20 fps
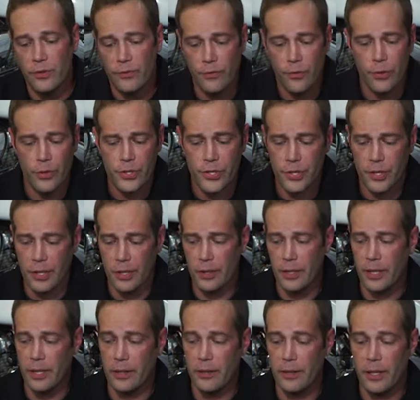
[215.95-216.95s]

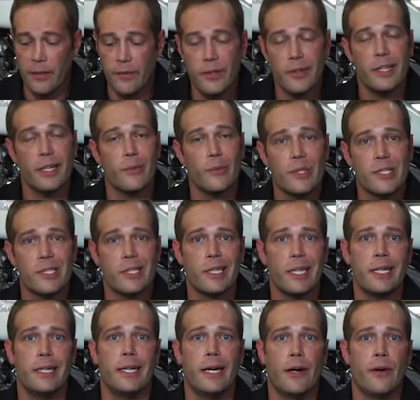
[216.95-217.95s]
Unfortunately, everything was
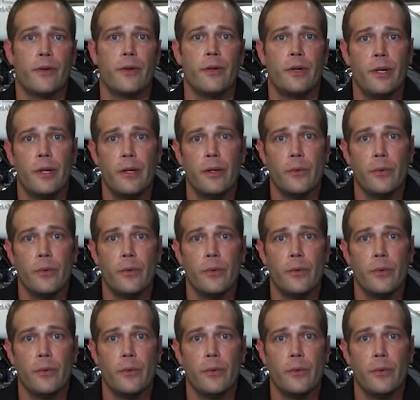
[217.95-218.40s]
laid out